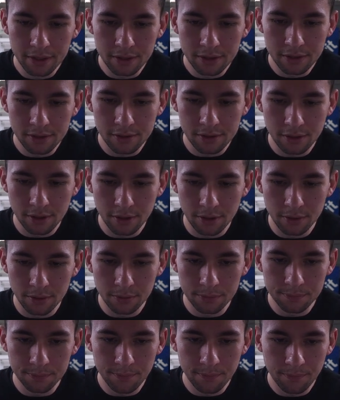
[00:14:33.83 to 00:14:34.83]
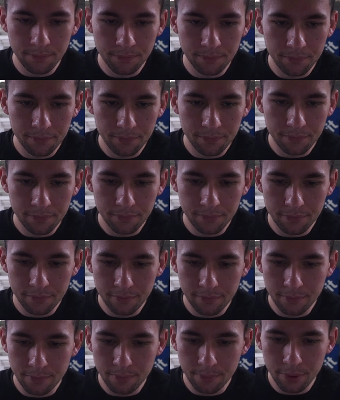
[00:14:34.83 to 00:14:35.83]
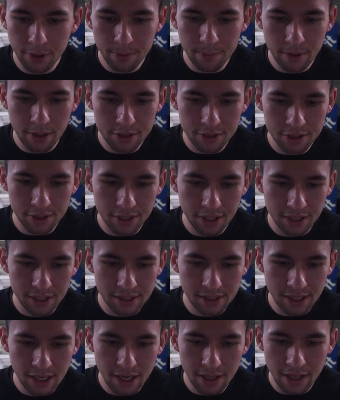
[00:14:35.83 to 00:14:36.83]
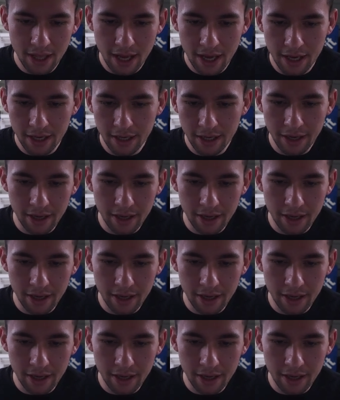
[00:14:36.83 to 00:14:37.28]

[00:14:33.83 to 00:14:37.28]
So pretty much it's going to say that